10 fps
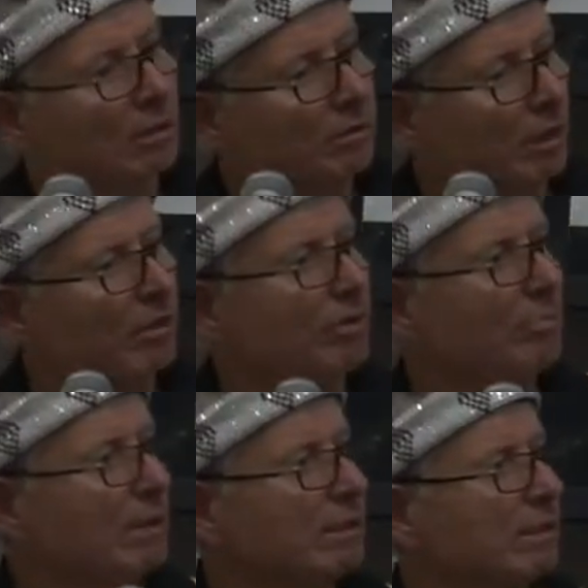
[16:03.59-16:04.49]
Not
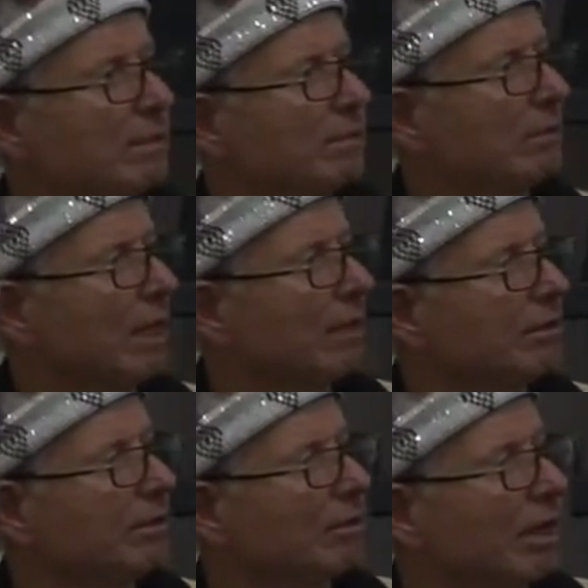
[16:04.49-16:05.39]
everybody's going to do that
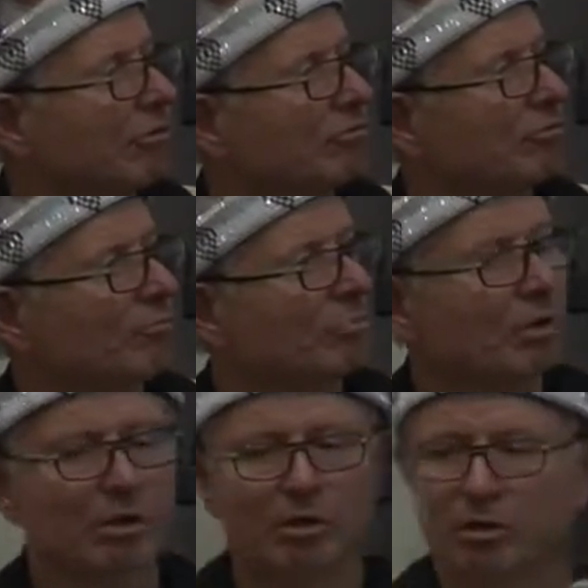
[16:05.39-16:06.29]
in their life.
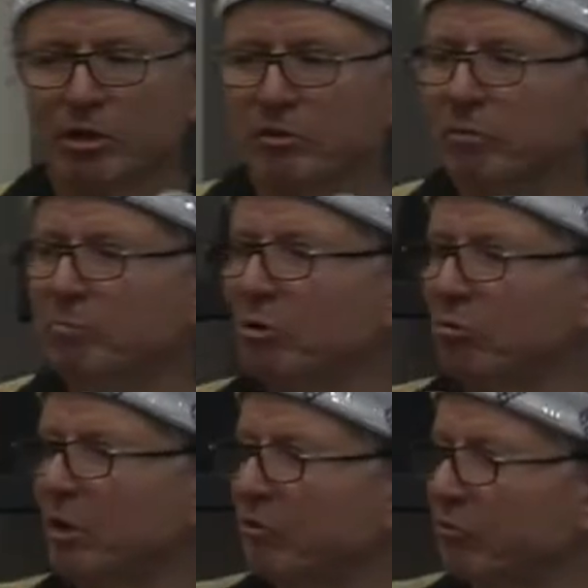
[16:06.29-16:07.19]
Give up your
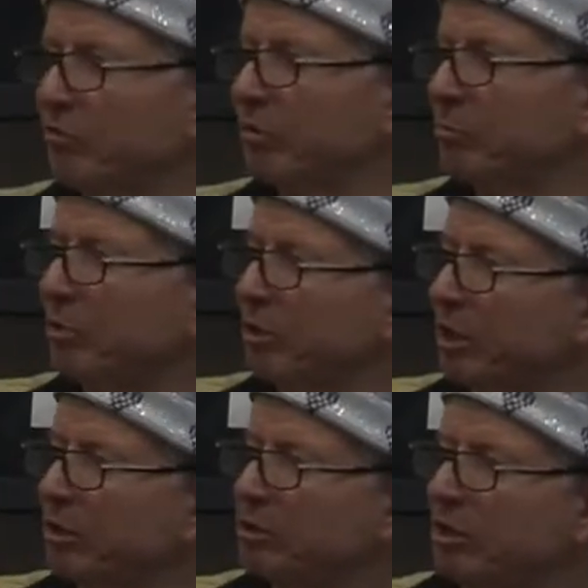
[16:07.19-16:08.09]
wife, give up your
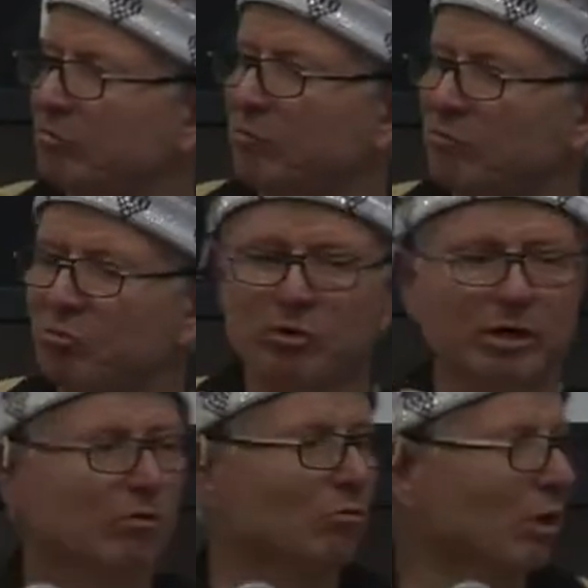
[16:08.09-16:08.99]
kids, give up food
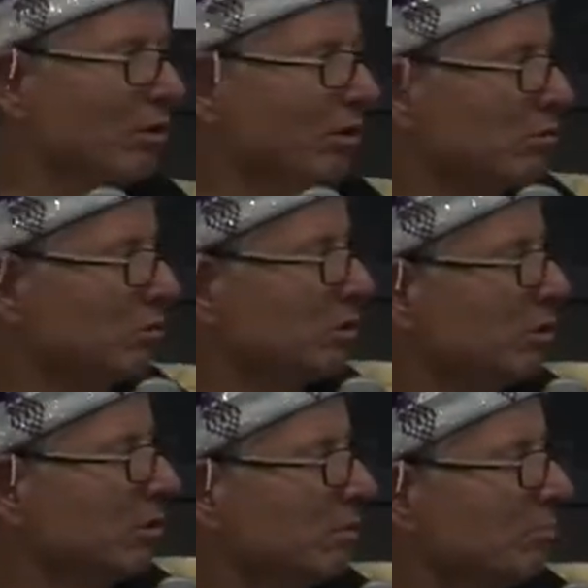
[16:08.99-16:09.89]
and water, and go
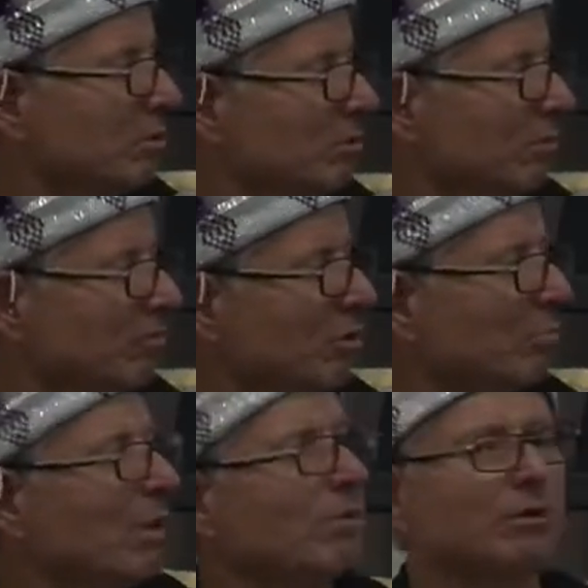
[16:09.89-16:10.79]
sit on the bosom of your
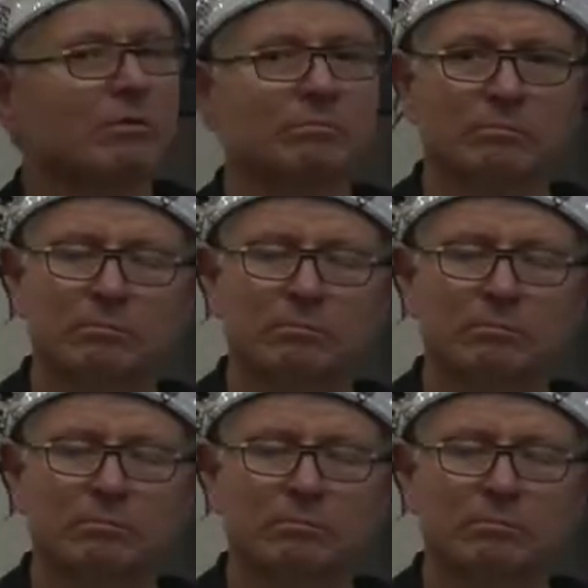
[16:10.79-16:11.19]
mother.